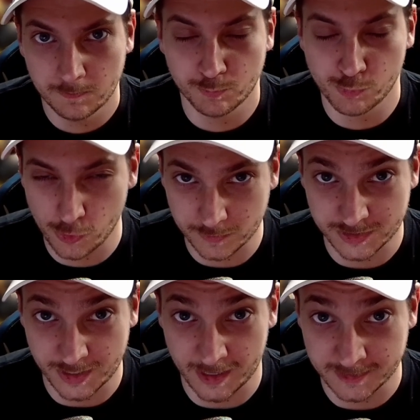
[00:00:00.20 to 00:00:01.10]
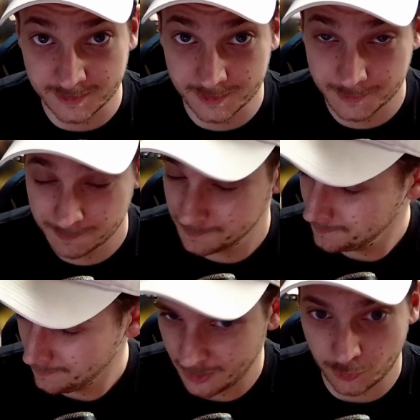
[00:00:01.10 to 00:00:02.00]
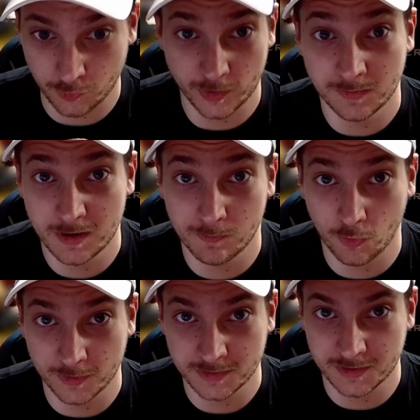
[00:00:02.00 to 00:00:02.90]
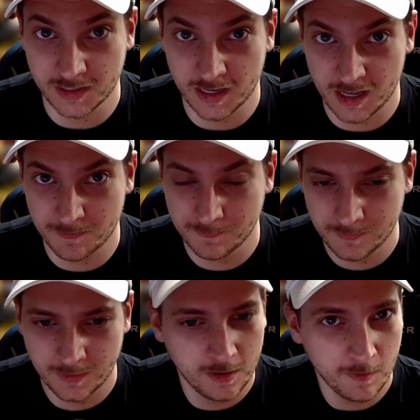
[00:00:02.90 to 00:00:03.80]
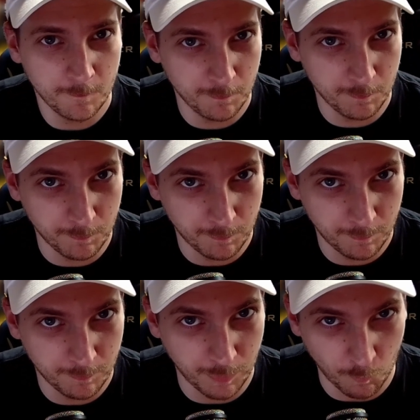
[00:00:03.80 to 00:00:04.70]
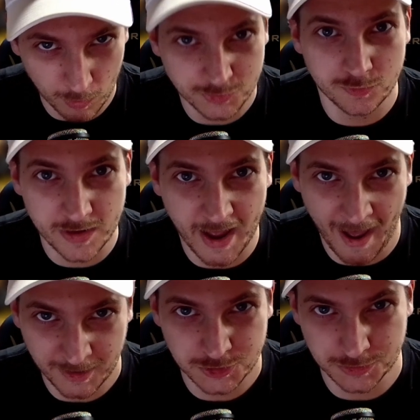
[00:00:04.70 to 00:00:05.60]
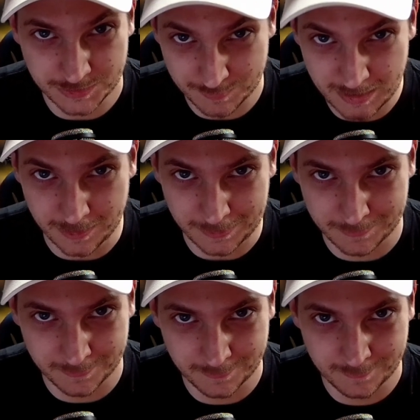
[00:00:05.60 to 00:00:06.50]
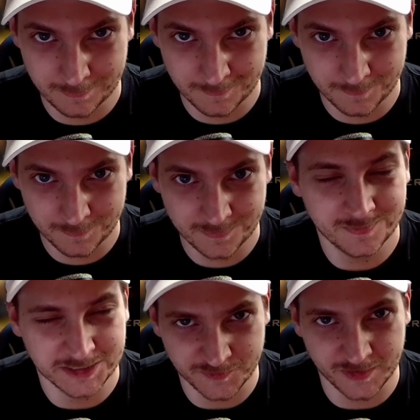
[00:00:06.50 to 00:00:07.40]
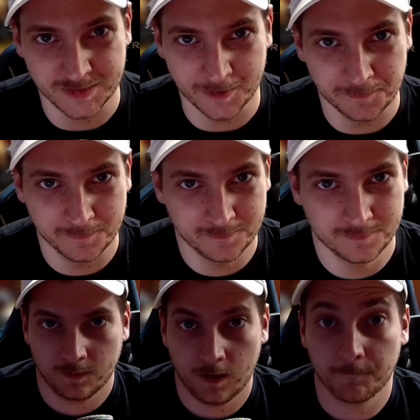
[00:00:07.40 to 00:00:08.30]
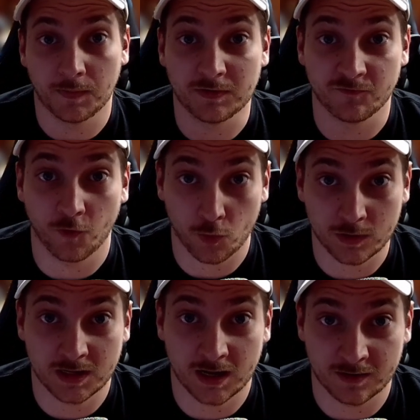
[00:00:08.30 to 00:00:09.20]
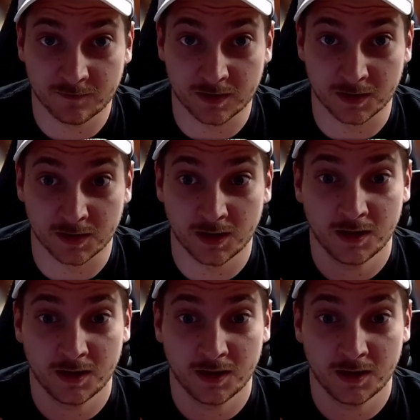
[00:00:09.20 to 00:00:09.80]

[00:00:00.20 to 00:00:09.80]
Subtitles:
Broom stats. Incredibly important to the game, but what do they actually mean? Let's find out. But before we dive in,